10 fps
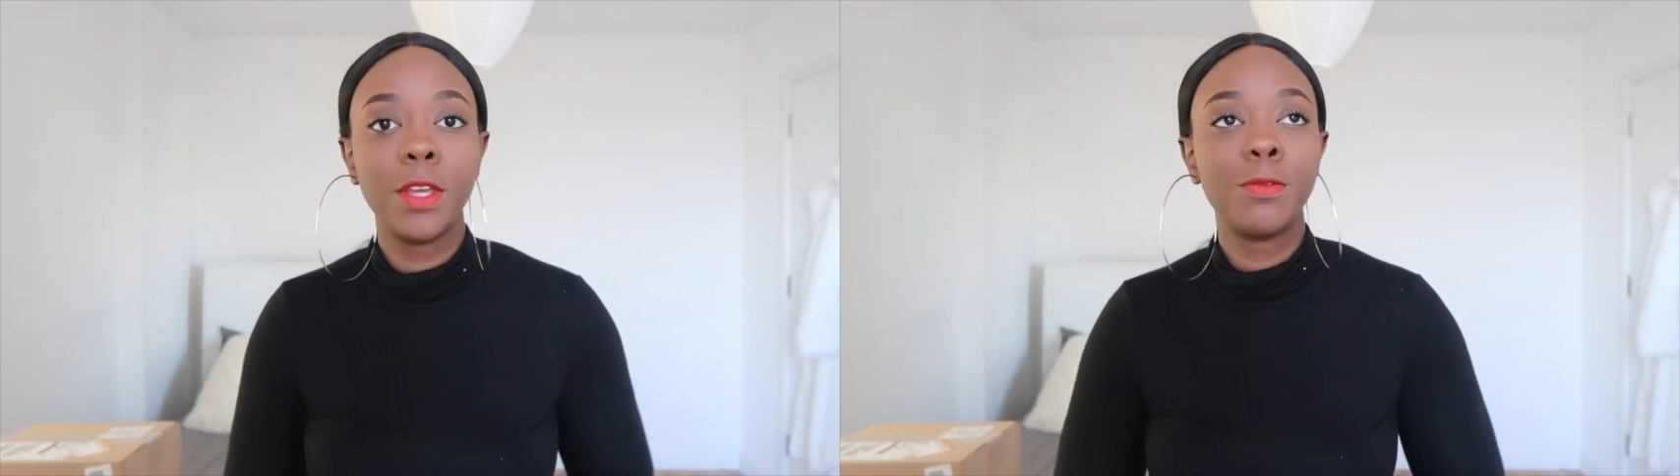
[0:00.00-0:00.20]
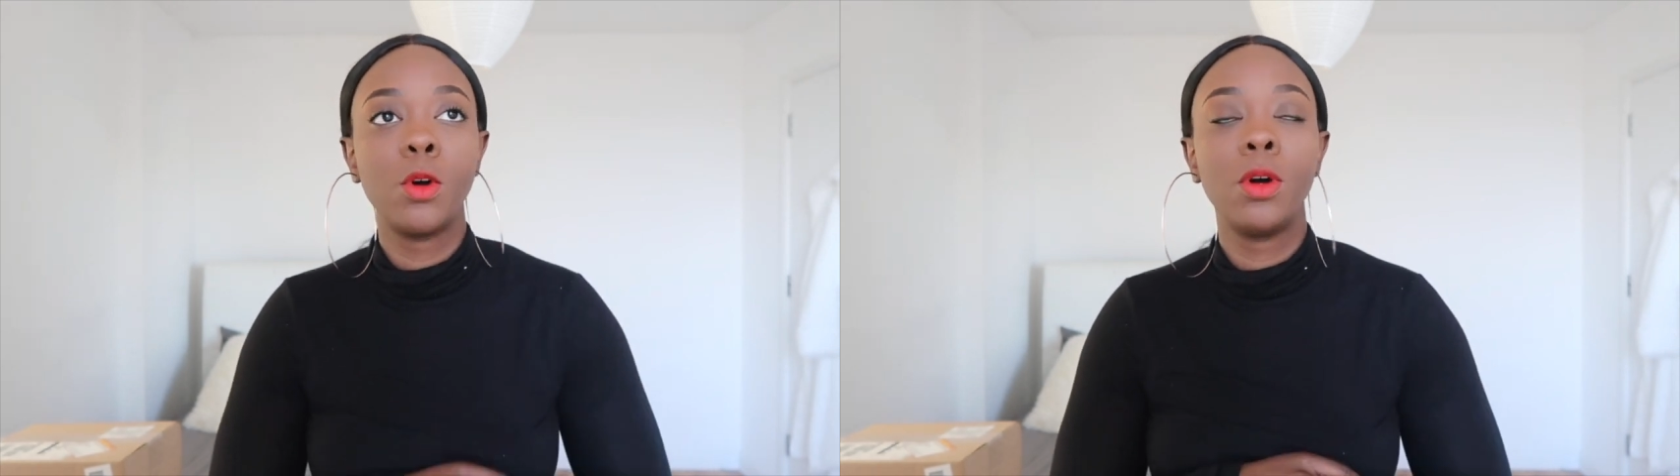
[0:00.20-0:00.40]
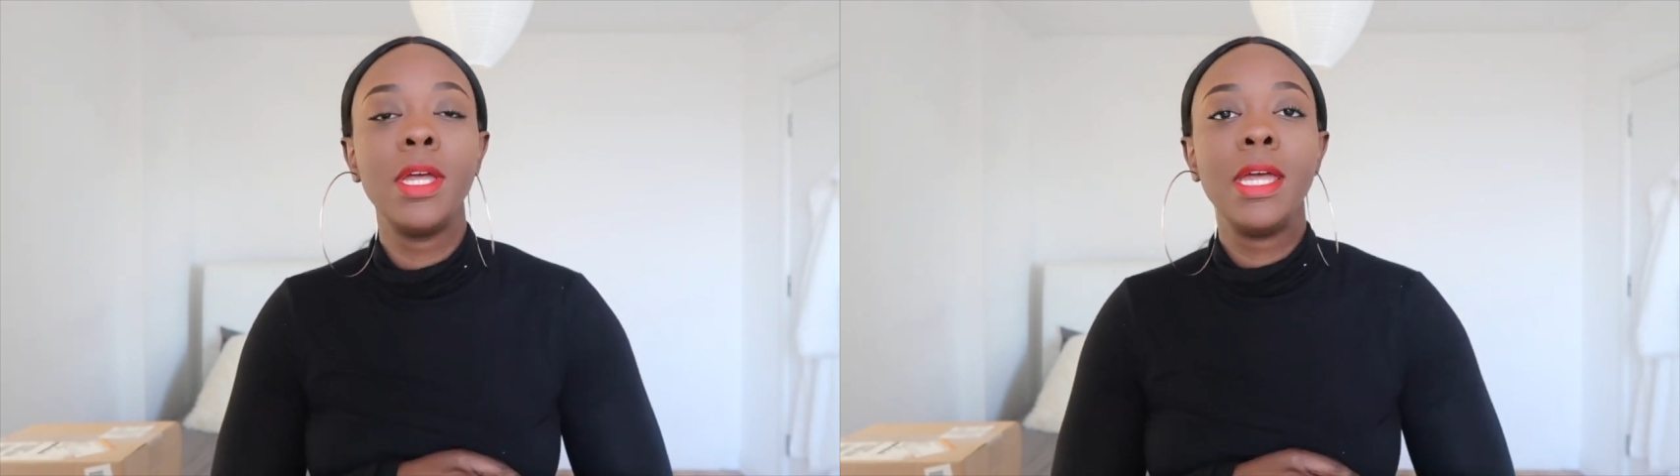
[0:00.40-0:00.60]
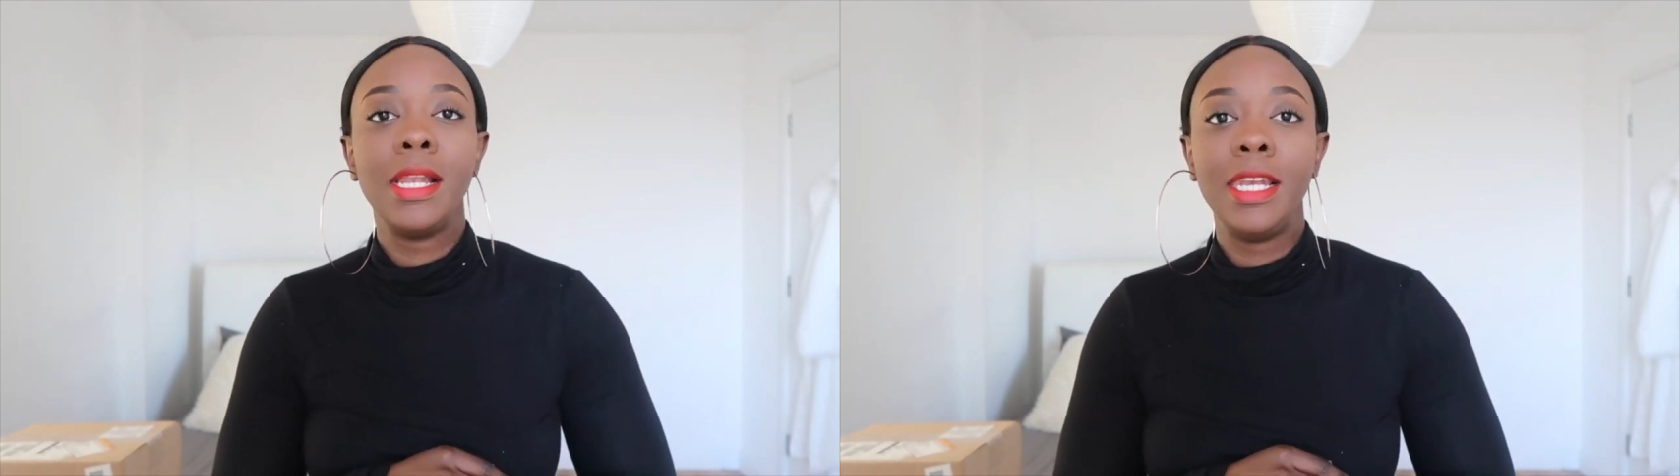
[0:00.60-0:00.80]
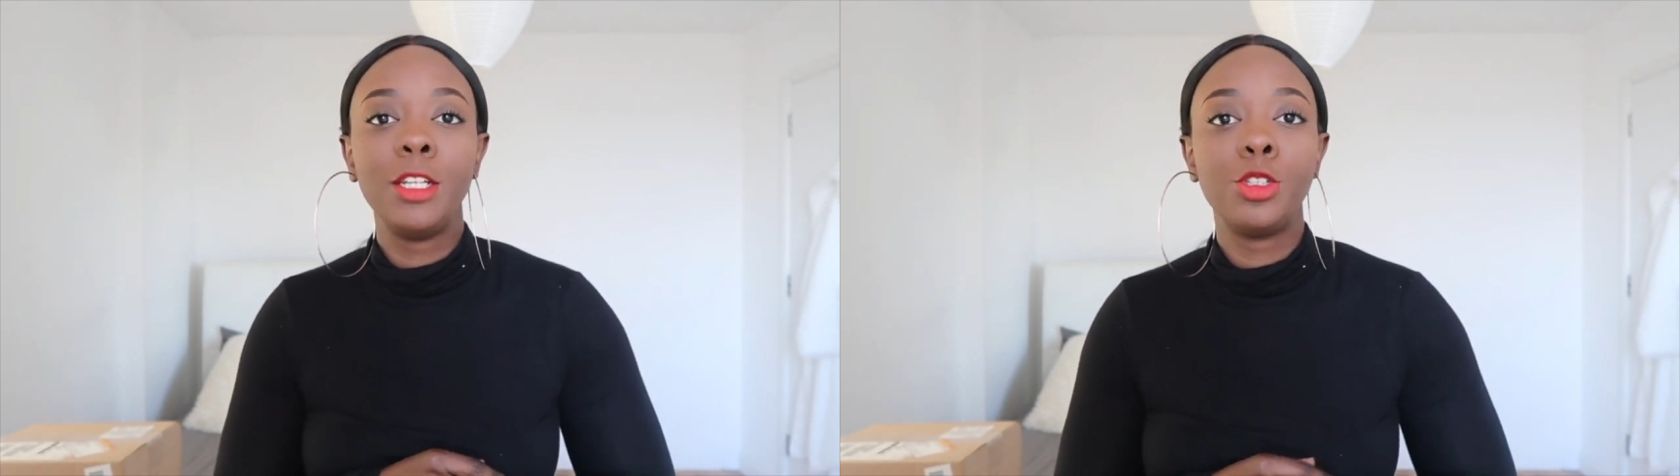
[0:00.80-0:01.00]
They've got
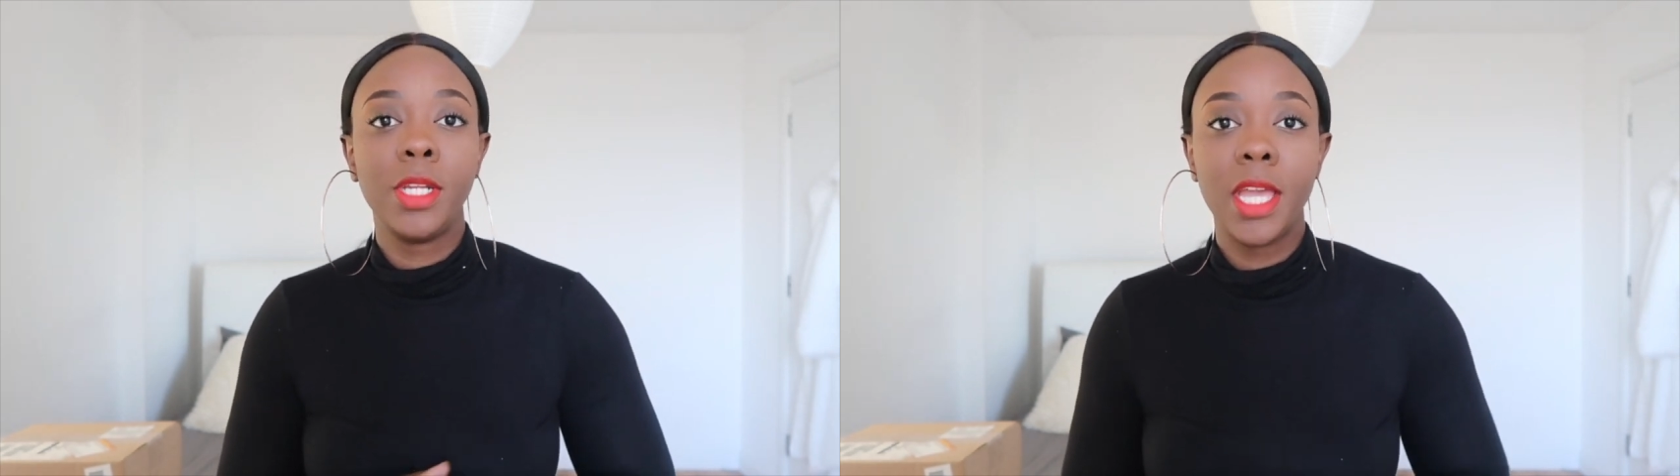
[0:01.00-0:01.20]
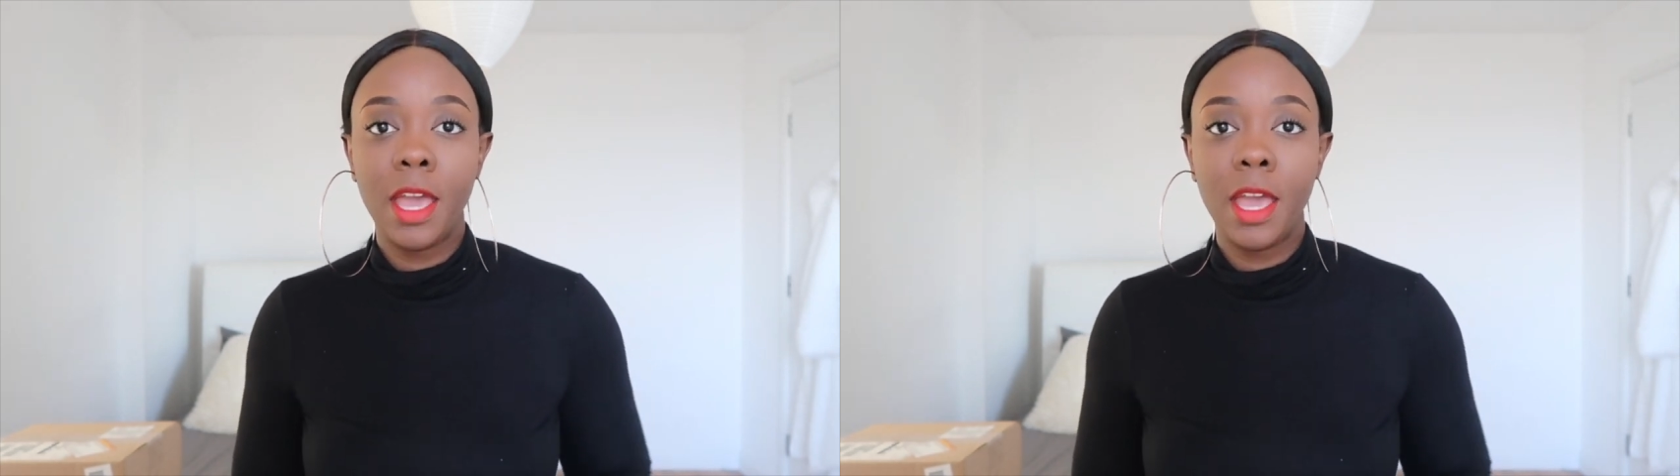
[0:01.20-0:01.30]
literally